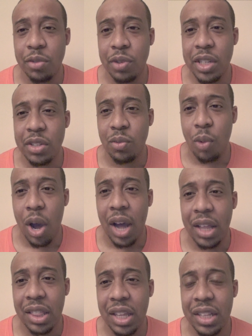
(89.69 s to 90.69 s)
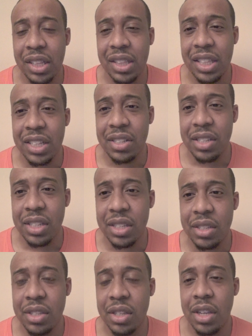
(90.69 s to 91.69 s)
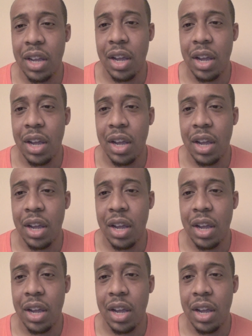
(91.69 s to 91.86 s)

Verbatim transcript: the reason why I think this is